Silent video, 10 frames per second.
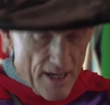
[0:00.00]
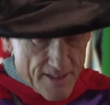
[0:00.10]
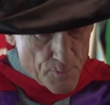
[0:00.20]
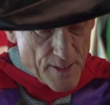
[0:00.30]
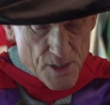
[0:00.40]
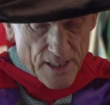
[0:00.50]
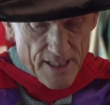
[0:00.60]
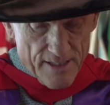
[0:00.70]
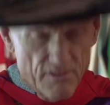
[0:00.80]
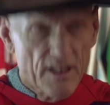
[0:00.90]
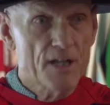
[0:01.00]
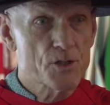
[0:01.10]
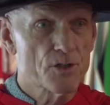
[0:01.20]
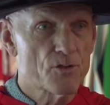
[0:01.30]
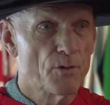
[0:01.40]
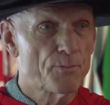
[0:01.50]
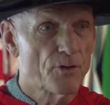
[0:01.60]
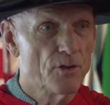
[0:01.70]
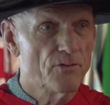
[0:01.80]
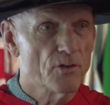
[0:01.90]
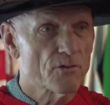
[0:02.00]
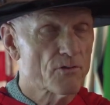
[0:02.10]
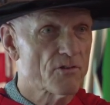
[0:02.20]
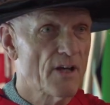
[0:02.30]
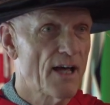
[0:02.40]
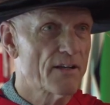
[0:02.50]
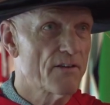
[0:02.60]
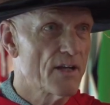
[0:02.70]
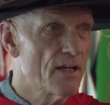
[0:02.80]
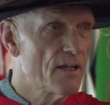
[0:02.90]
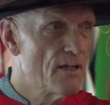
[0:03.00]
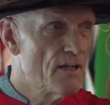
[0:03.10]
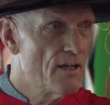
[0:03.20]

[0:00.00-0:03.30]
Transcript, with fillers: and especially in relation to approvals under the